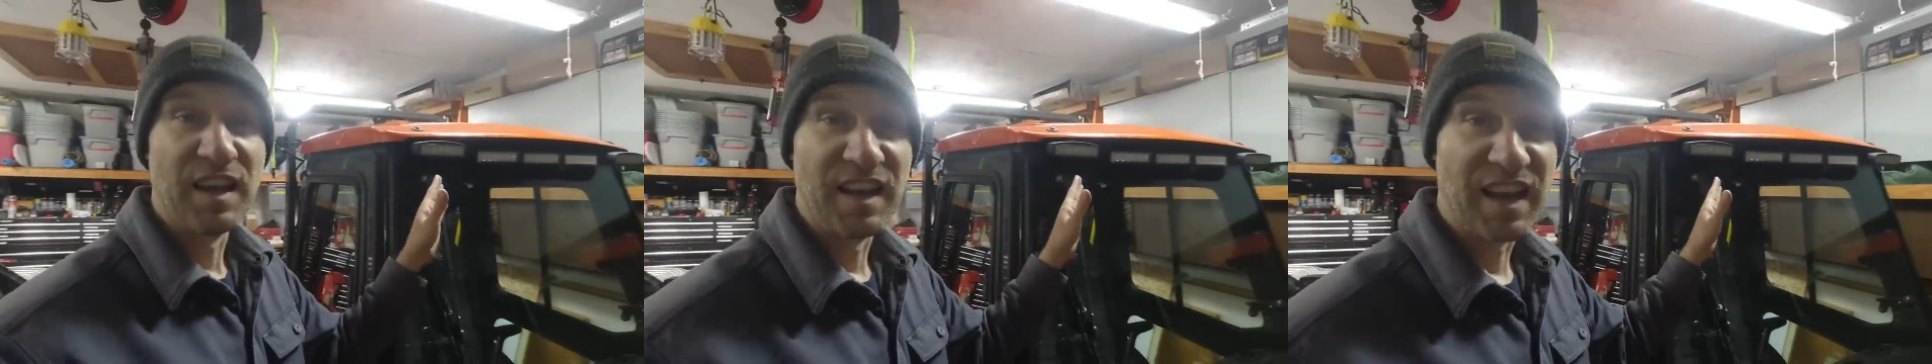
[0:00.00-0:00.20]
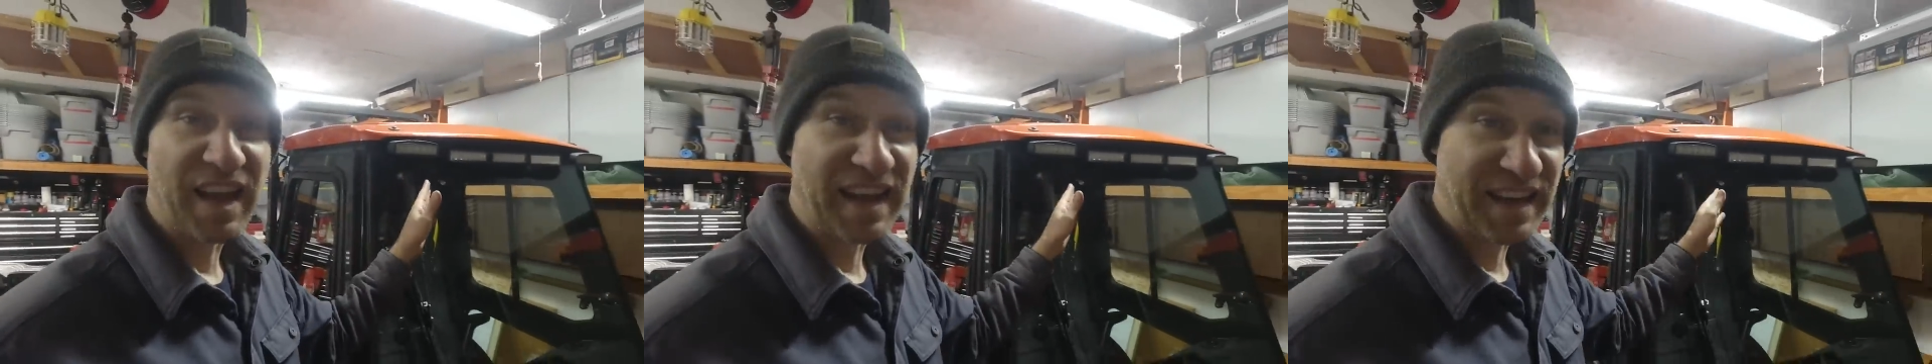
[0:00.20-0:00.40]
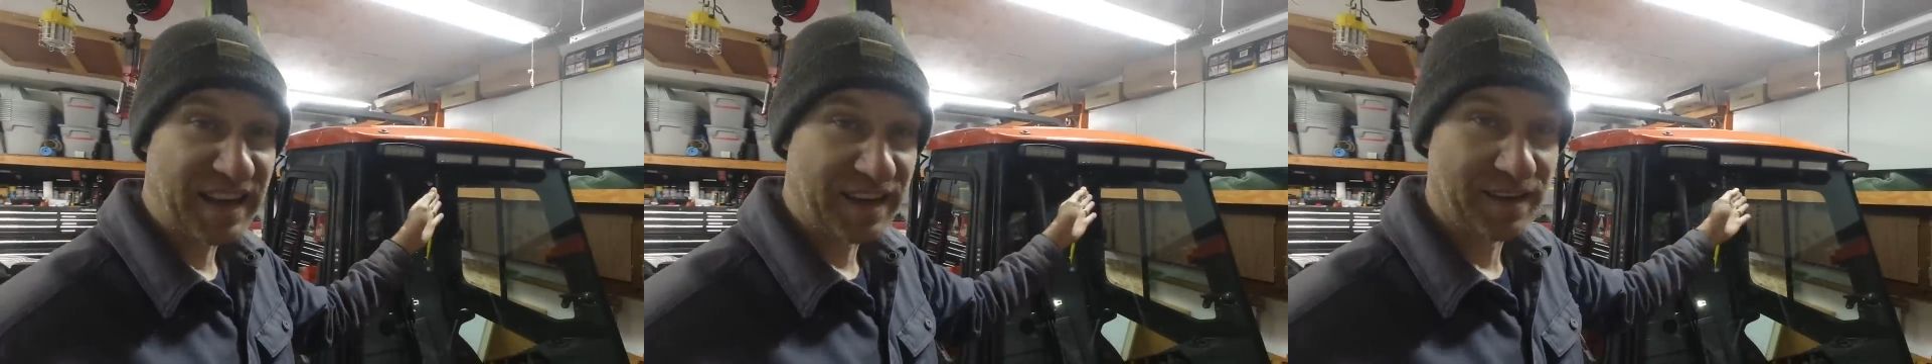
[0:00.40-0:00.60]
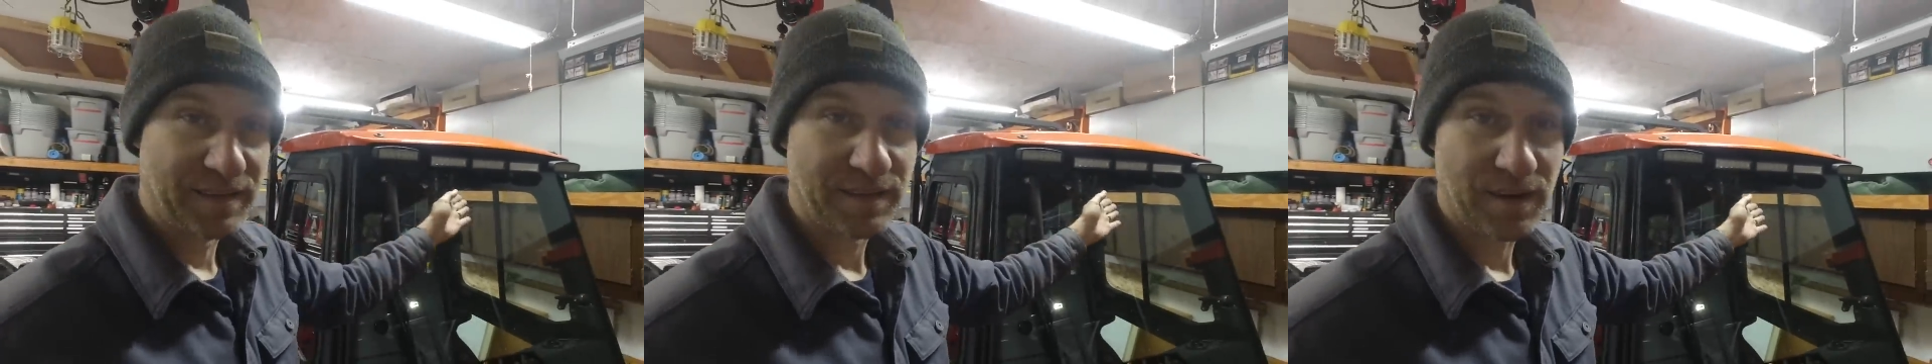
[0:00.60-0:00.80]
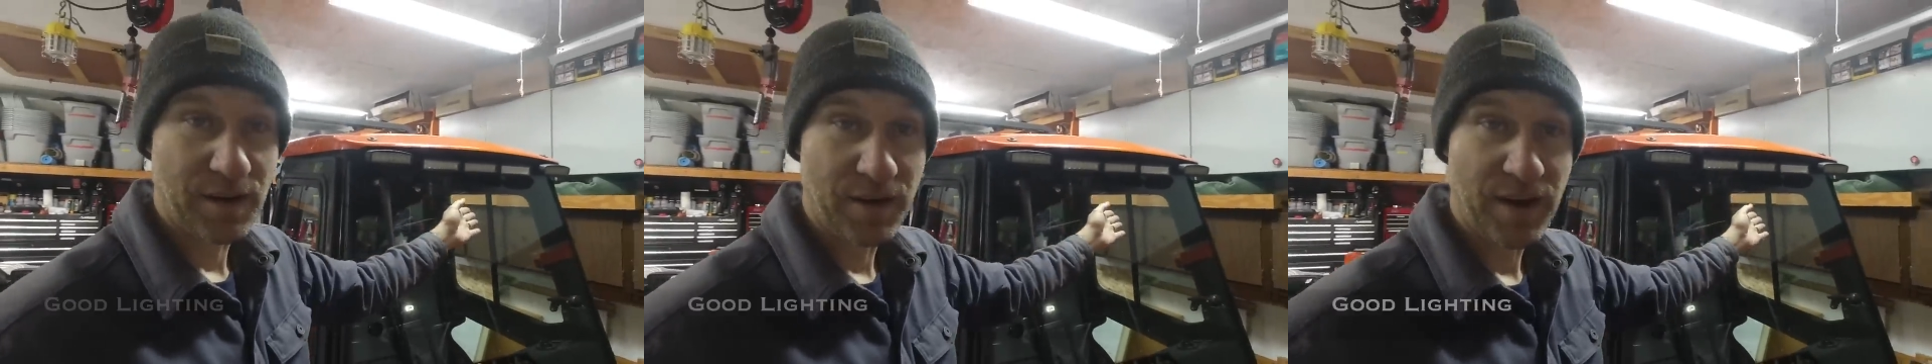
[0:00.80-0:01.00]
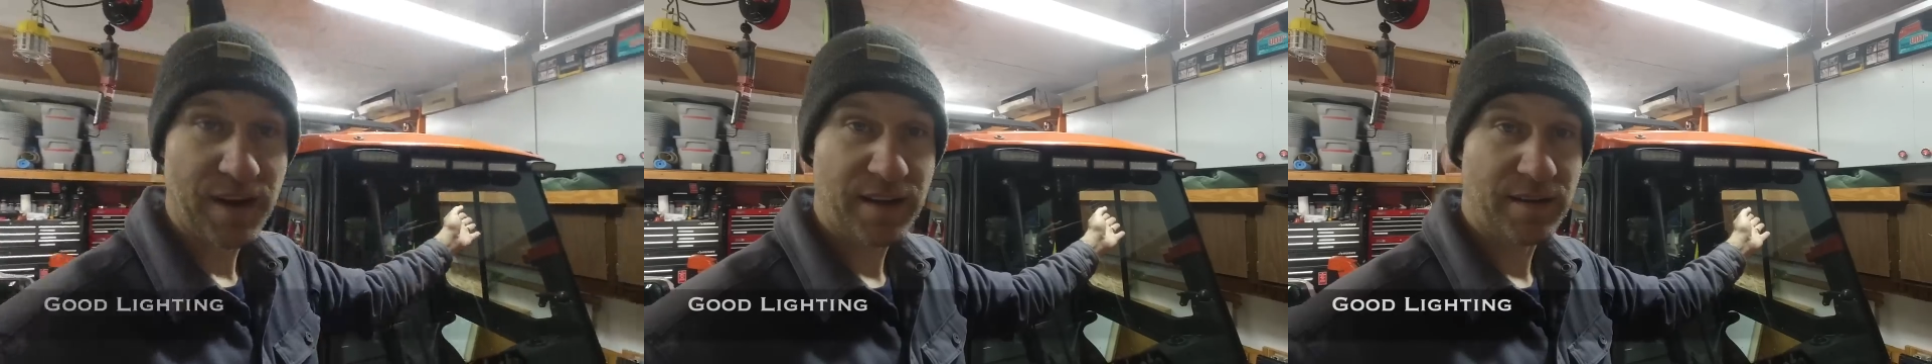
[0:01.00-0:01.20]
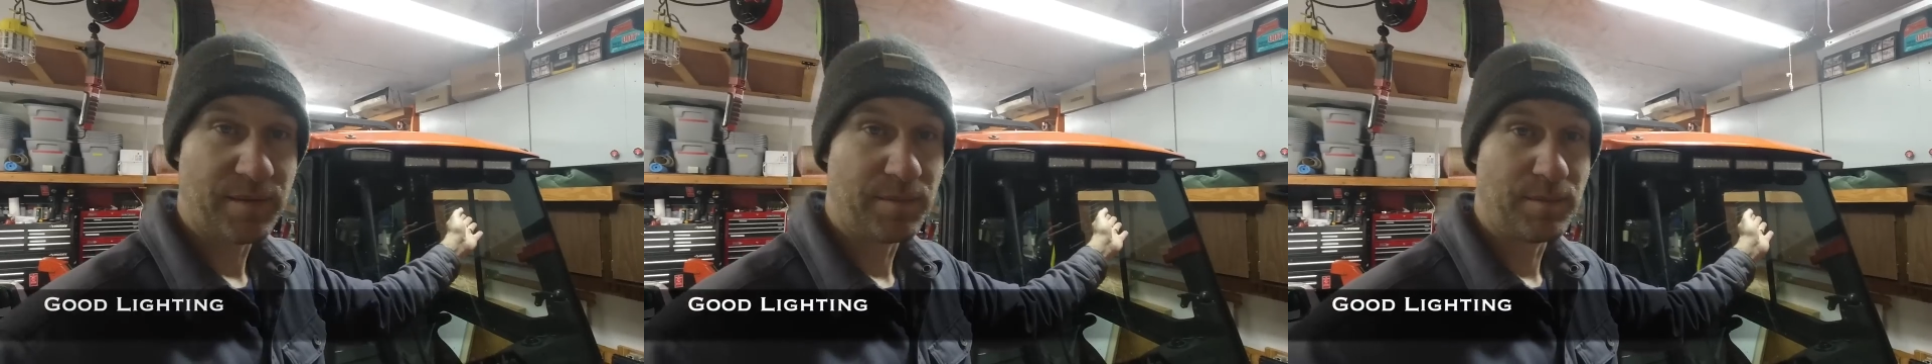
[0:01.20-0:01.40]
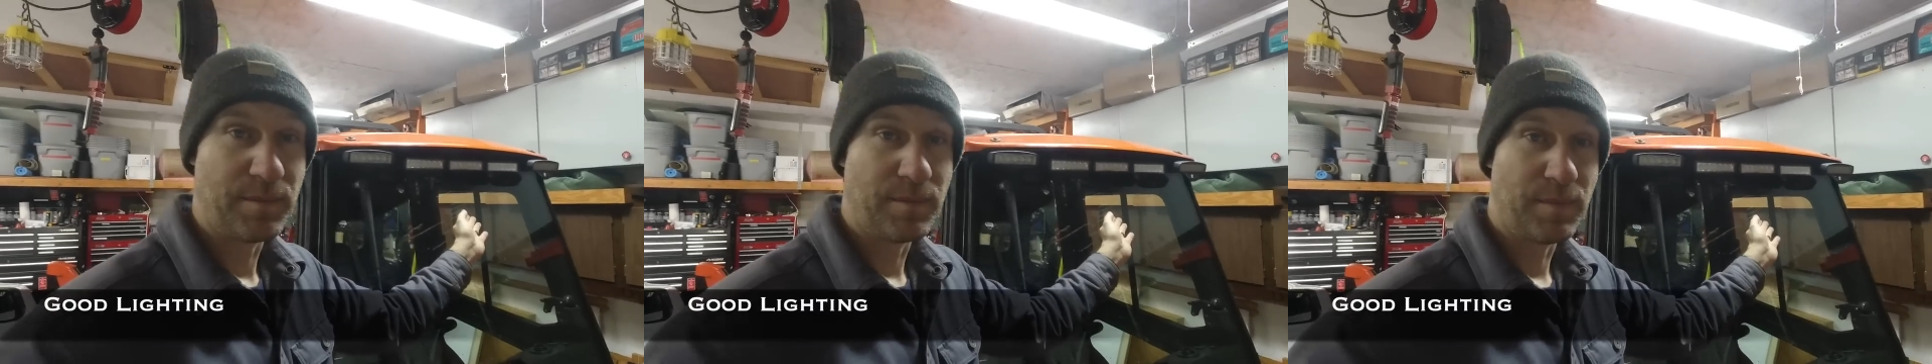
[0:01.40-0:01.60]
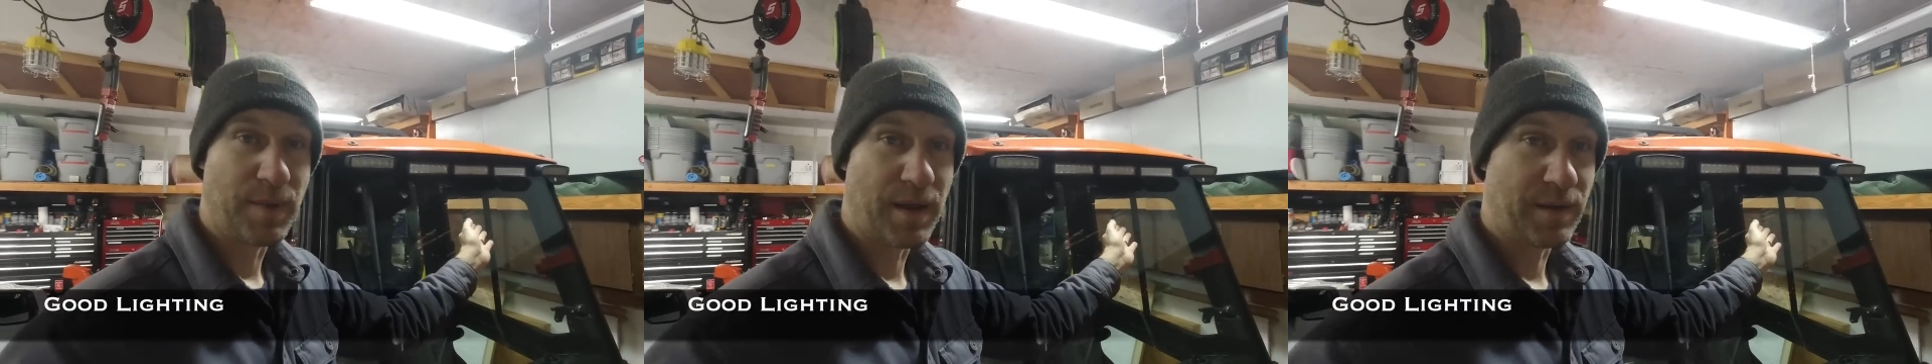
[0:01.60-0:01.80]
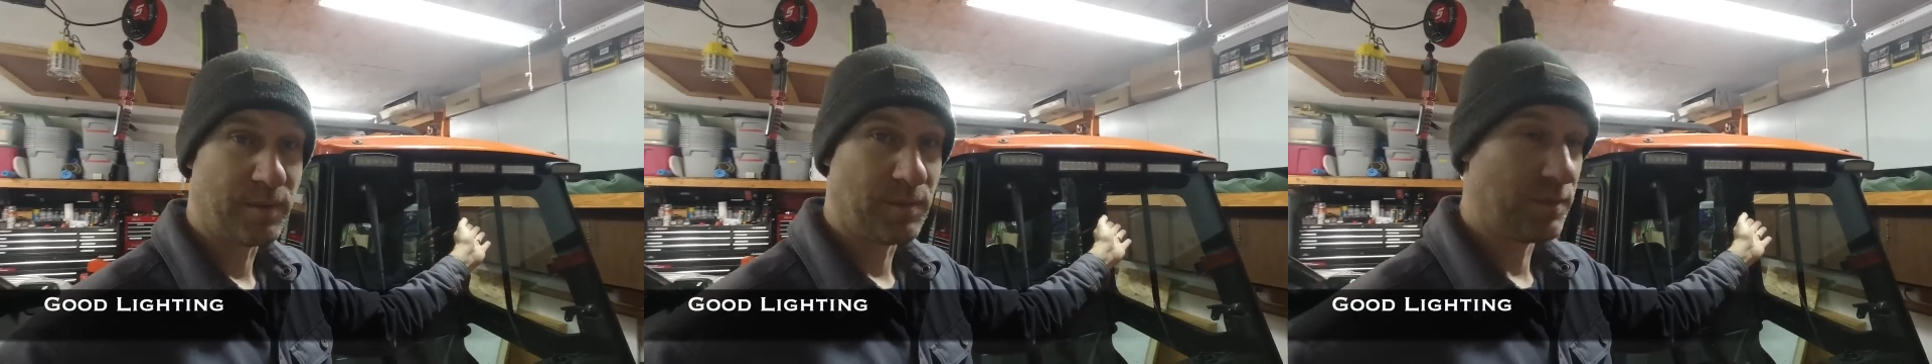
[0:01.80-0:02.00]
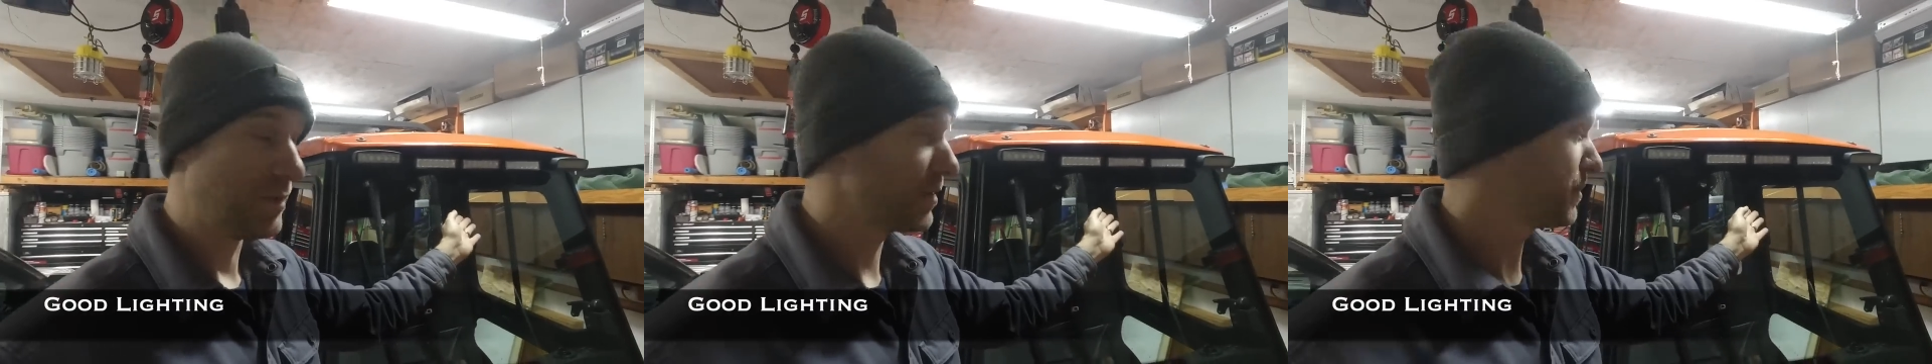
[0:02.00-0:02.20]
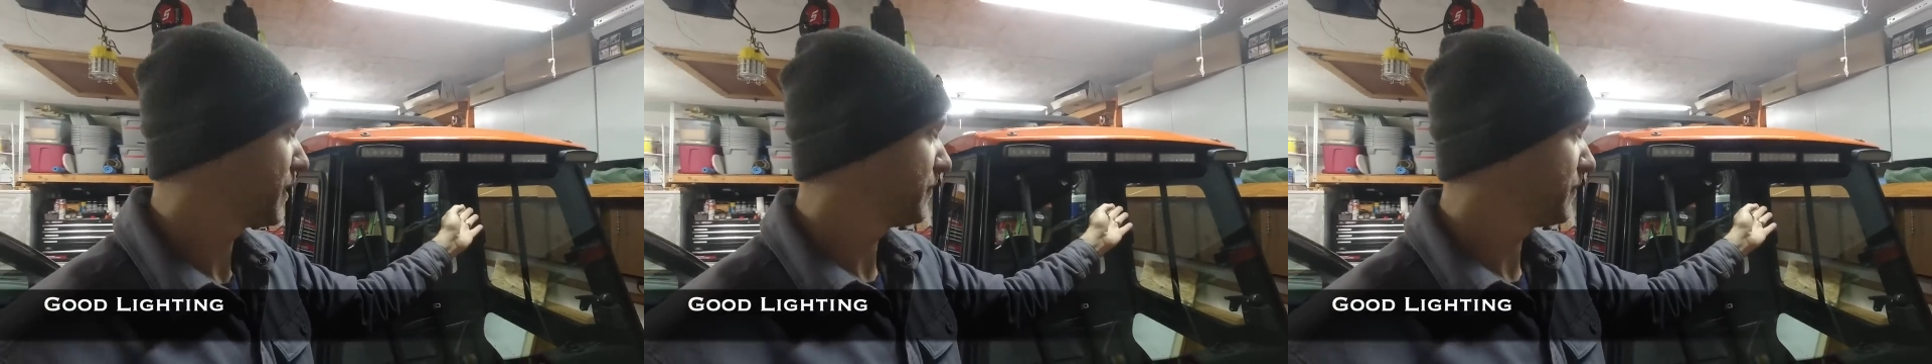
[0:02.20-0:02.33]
Lighting, all right? One